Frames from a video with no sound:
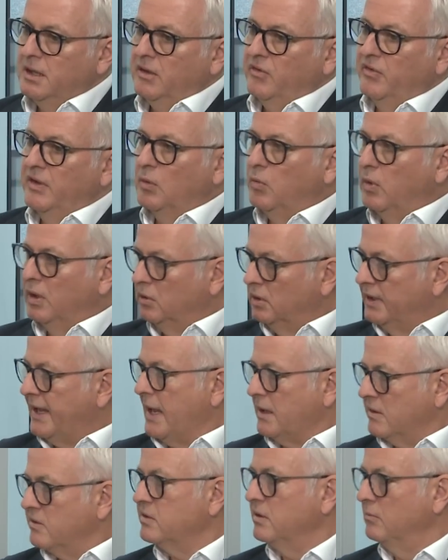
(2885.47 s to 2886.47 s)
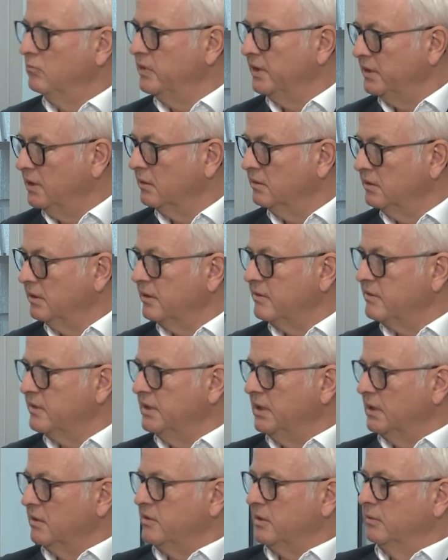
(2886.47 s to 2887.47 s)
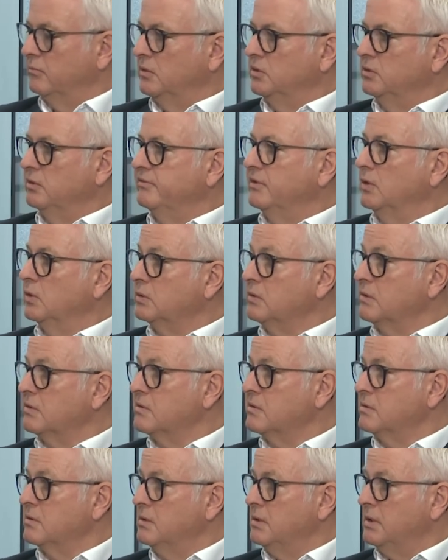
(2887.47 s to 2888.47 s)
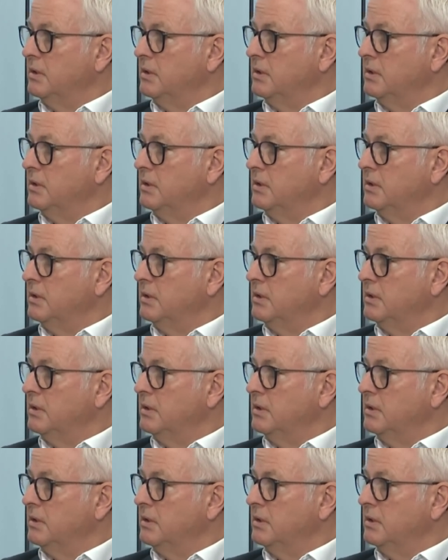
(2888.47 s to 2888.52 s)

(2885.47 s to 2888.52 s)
They will get some redundancy and some lieu of notice